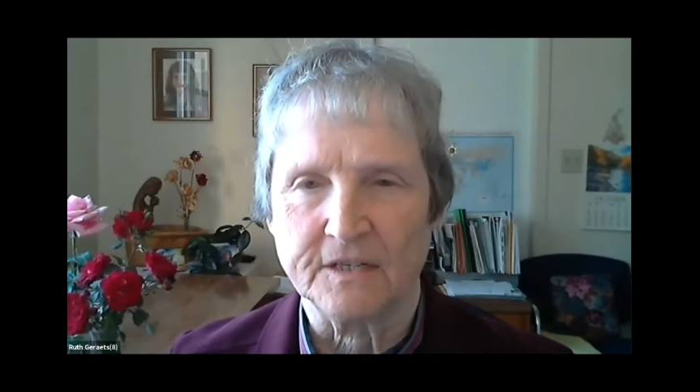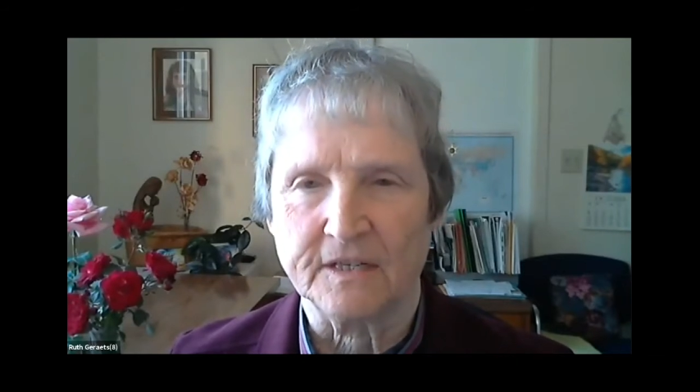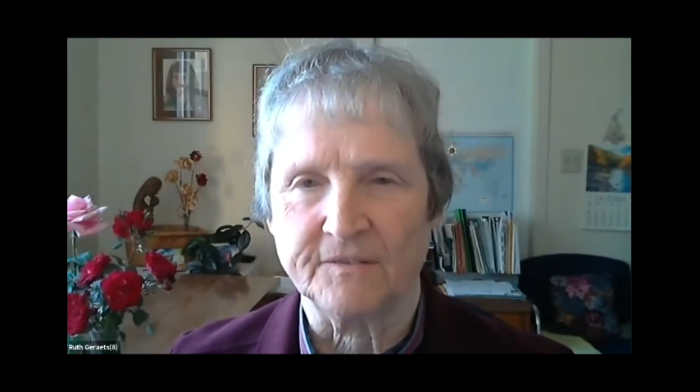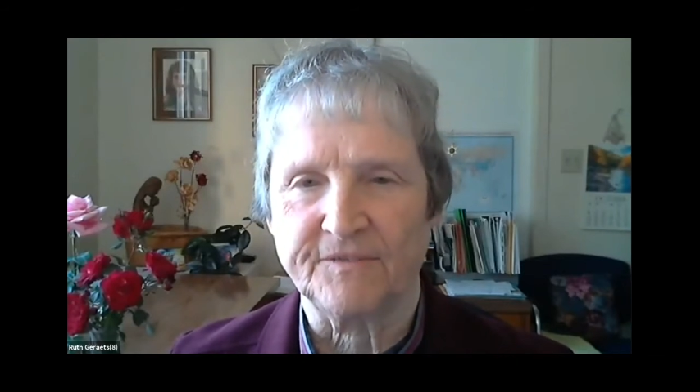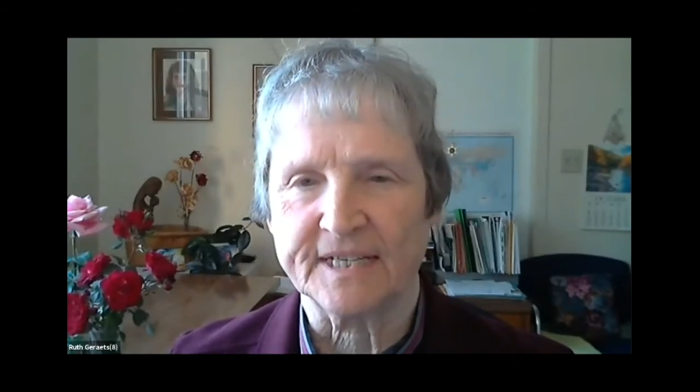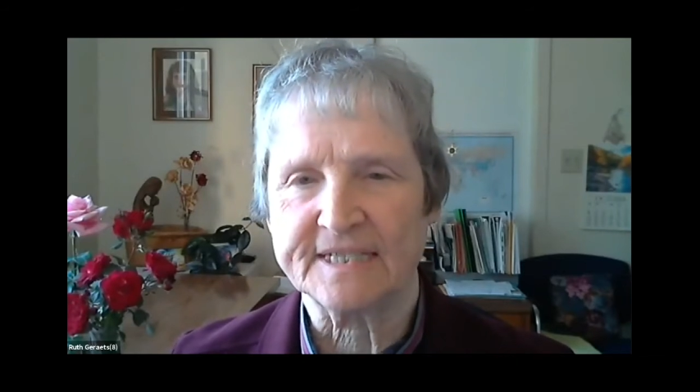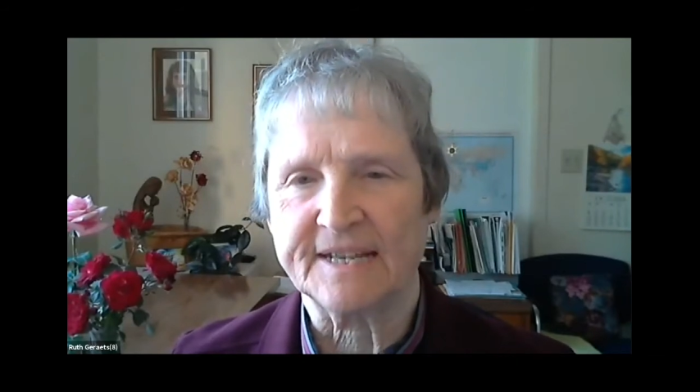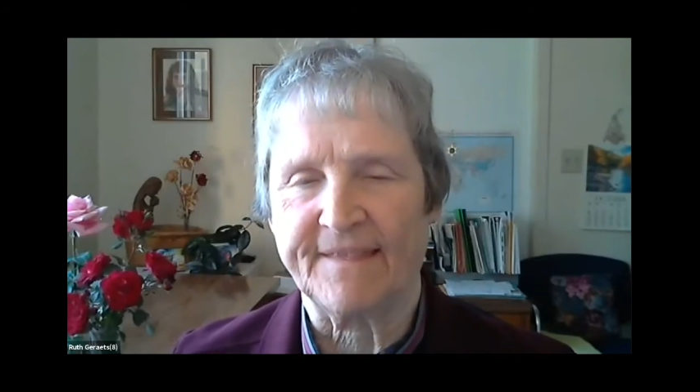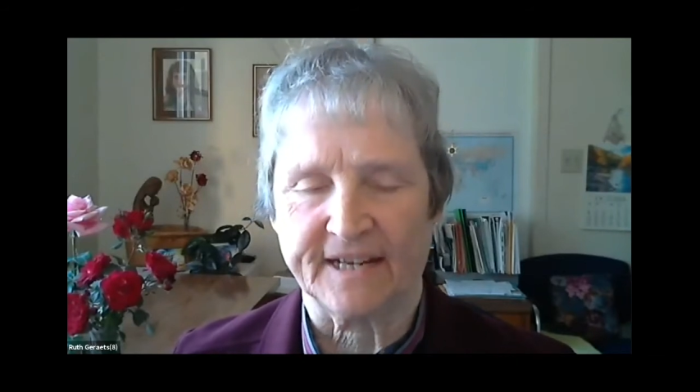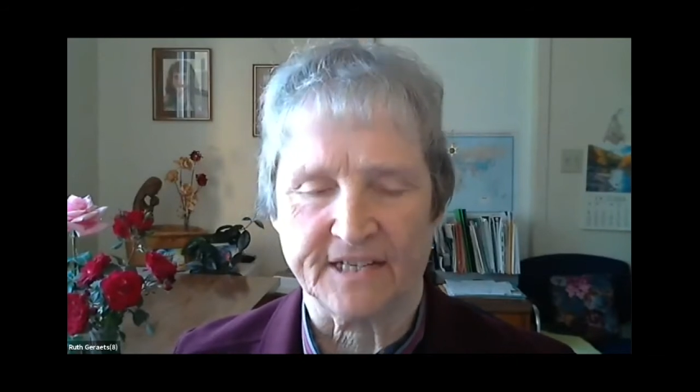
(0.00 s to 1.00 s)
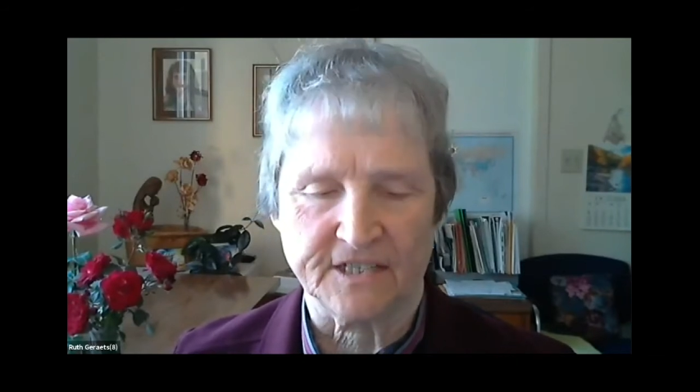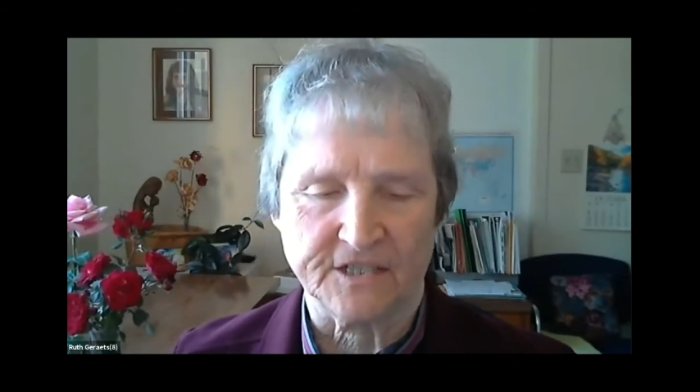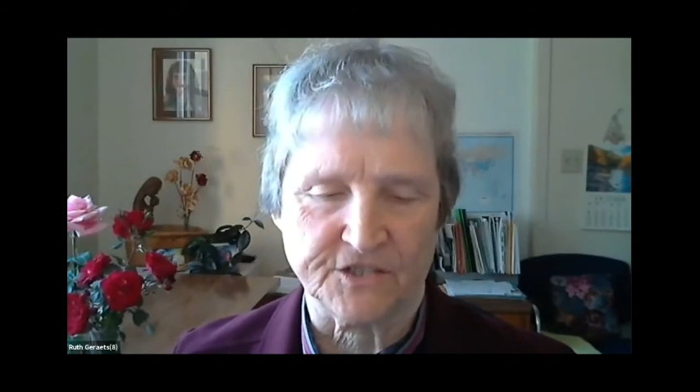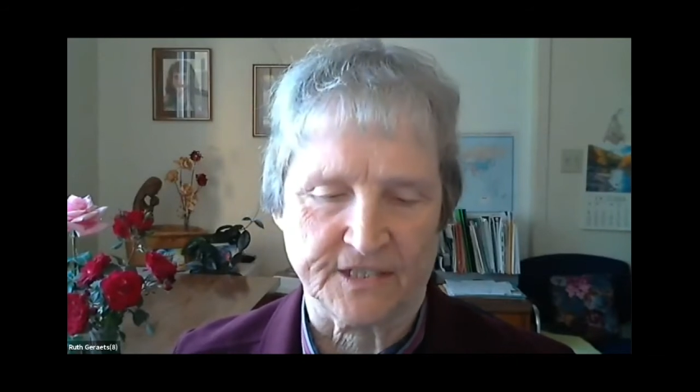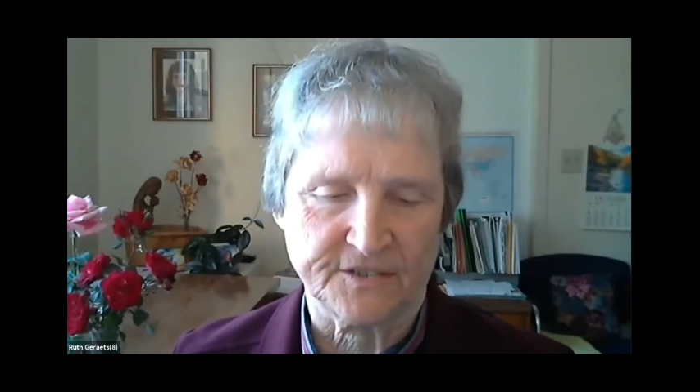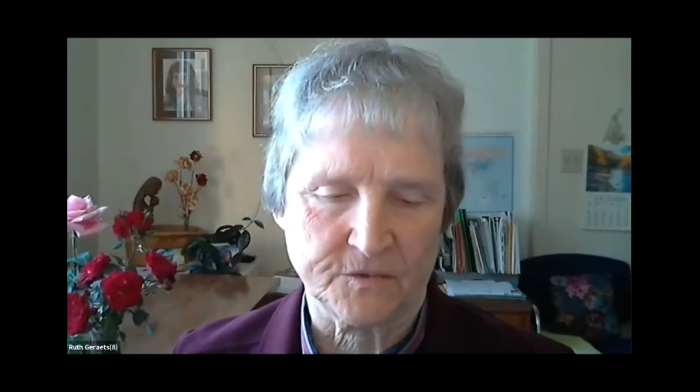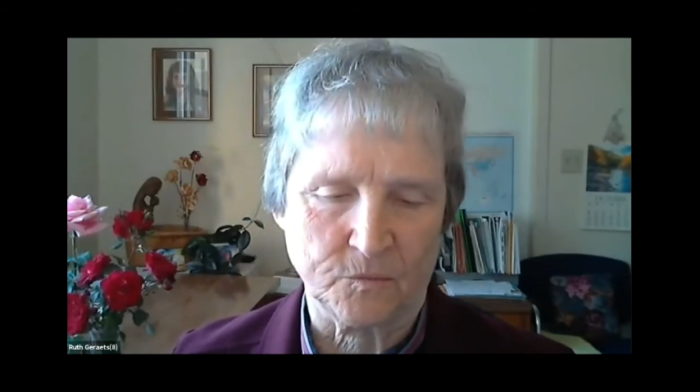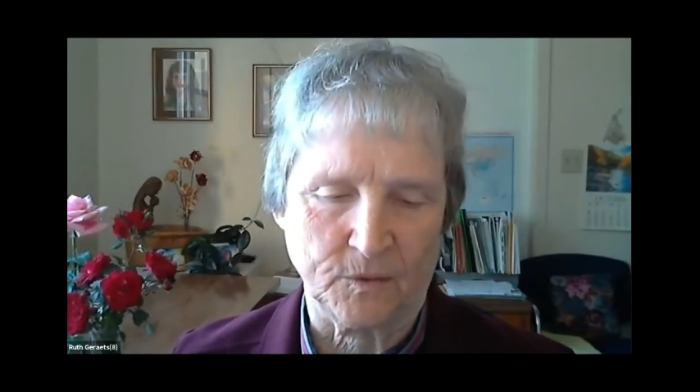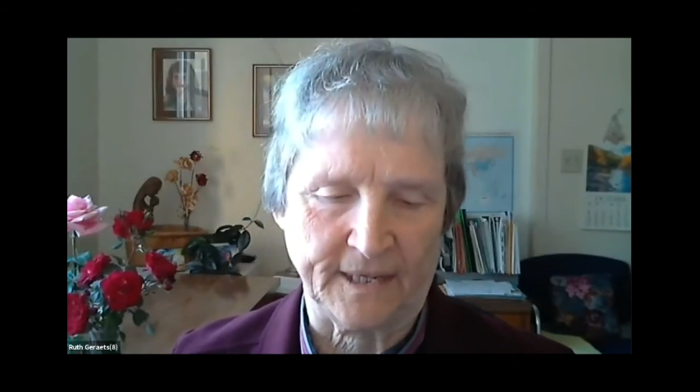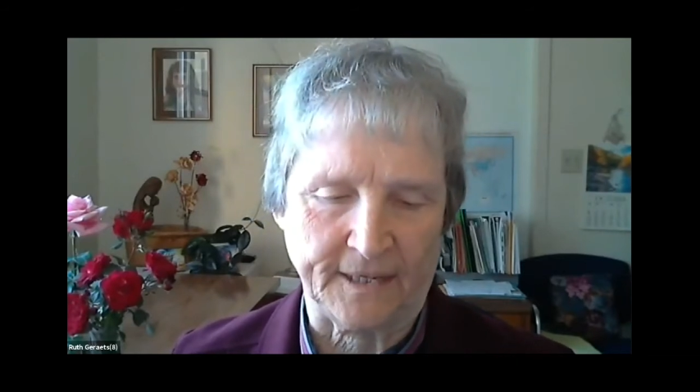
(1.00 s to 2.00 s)
investing that in a just
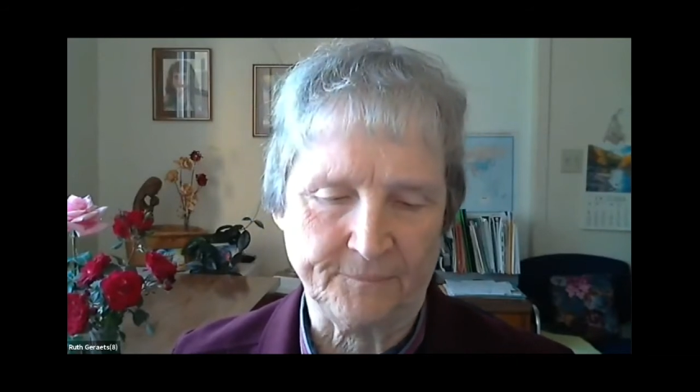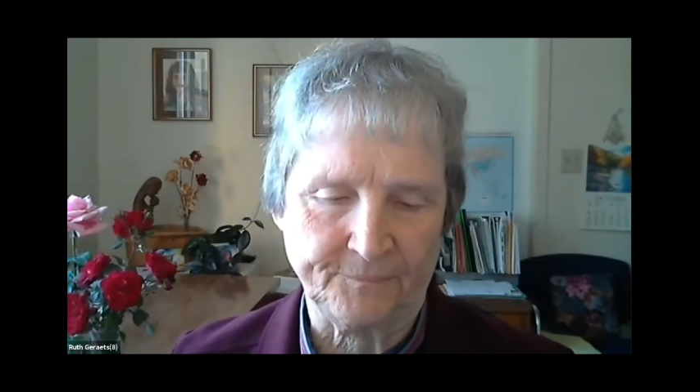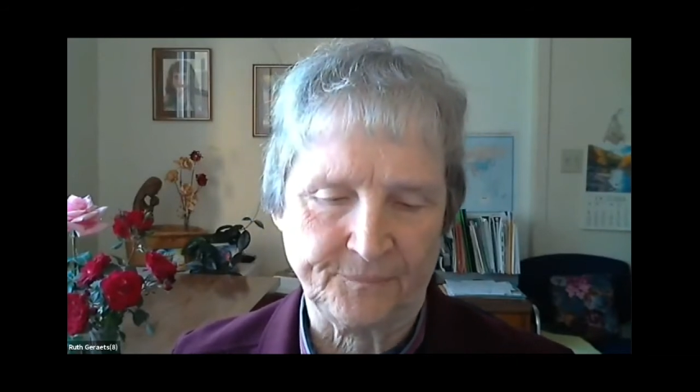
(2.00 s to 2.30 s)
way.